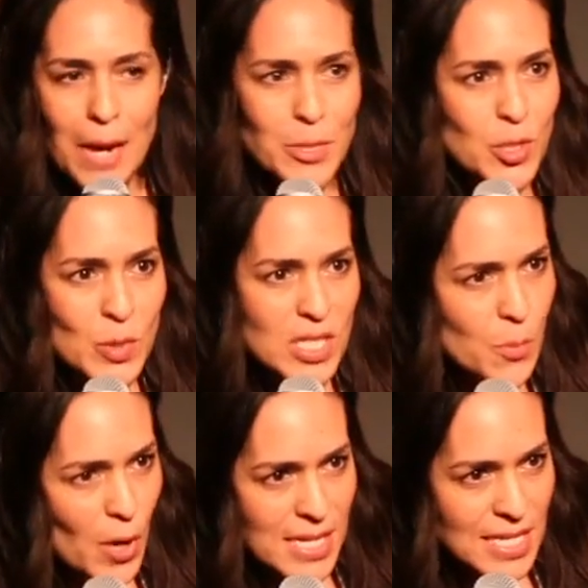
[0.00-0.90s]
was doing
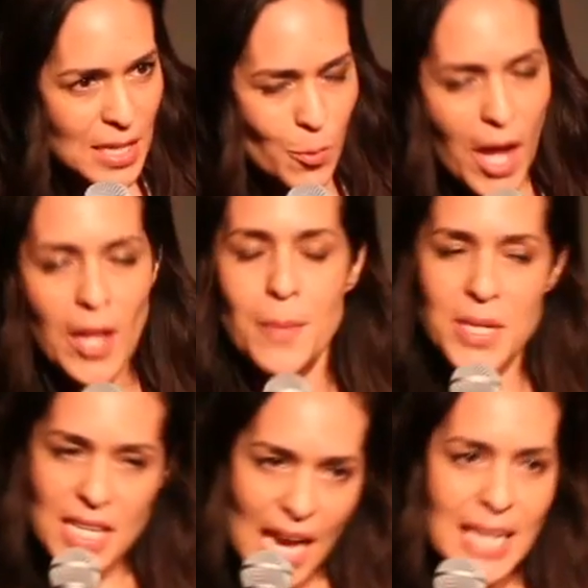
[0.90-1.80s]
surprisingly well. I
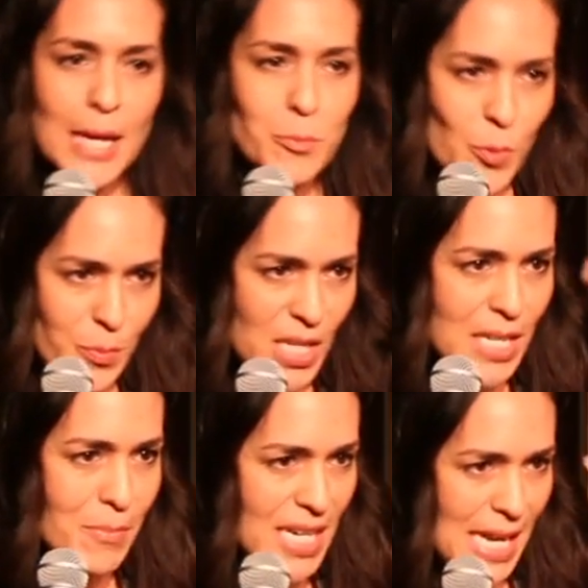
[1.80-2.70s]
mean, I kept
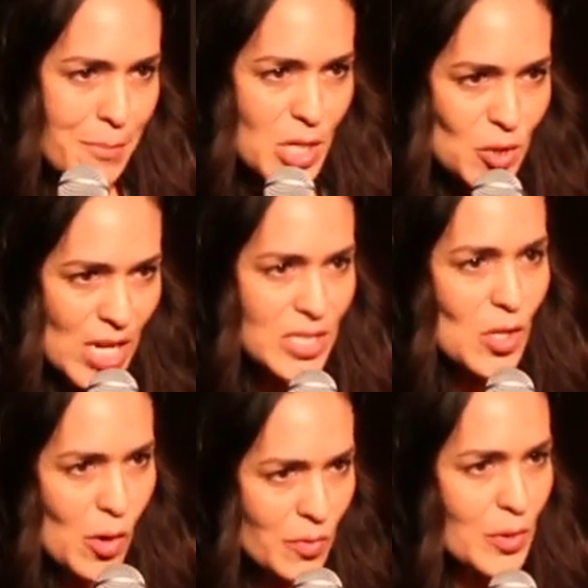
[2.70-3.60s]
repeating my name and address
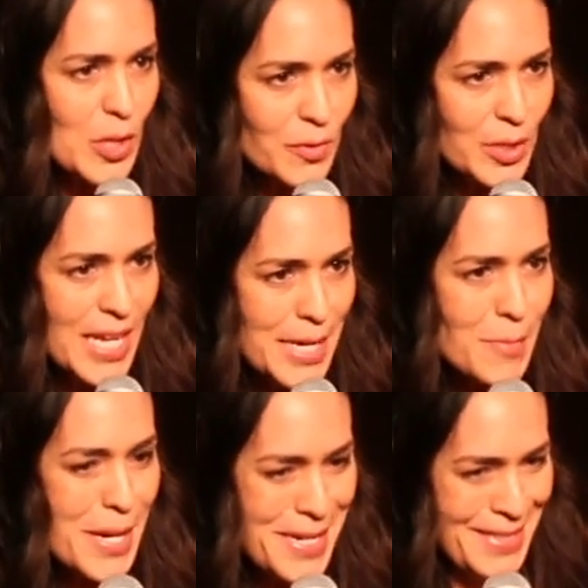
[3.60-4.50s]
over and over again in
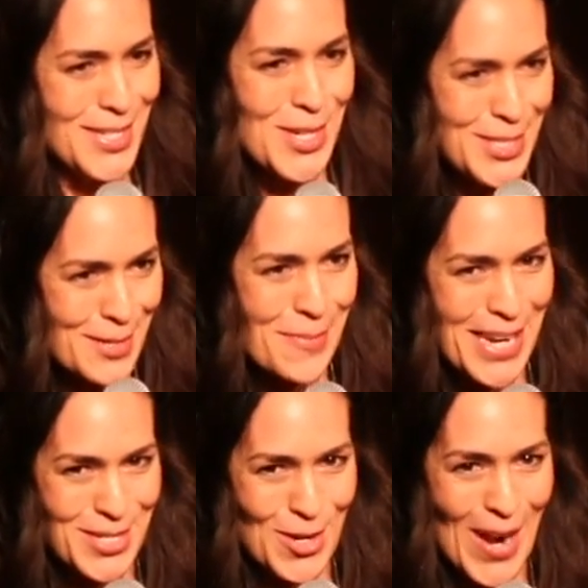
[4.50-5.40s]
my just to
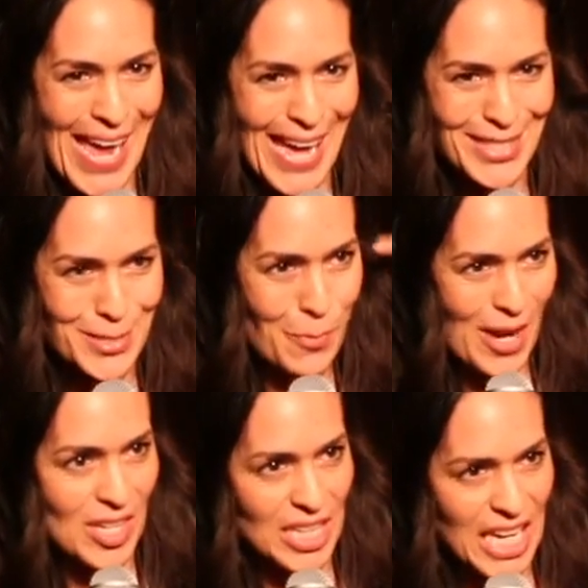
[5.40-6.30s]
make sure I hadn't
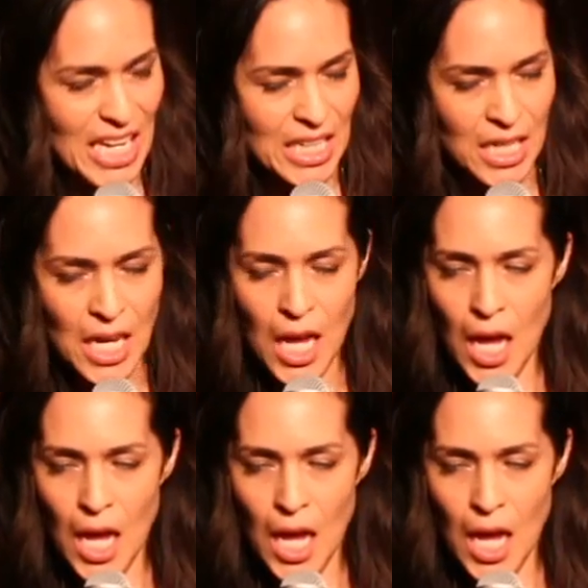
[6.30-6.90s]
sprung a leak.